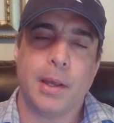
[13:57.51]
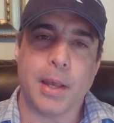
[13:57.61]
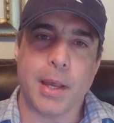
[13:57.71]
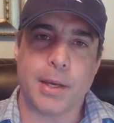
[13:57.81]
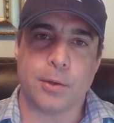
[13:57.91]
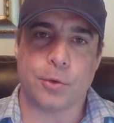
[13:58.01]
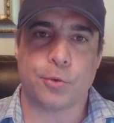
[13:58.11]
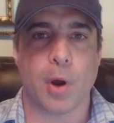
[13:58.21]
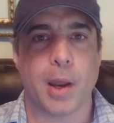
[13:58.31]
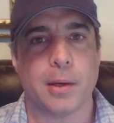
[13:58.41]
and they're
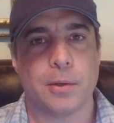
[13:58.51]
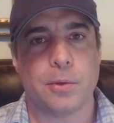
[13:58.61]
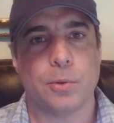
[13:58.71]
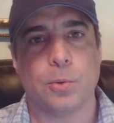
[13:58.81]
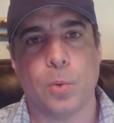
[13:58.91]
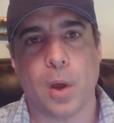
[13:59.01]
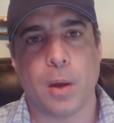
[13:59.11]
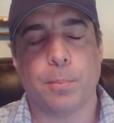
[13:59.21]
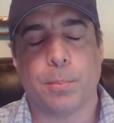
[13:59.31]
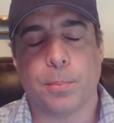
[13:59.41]
trying
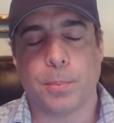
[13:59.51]
to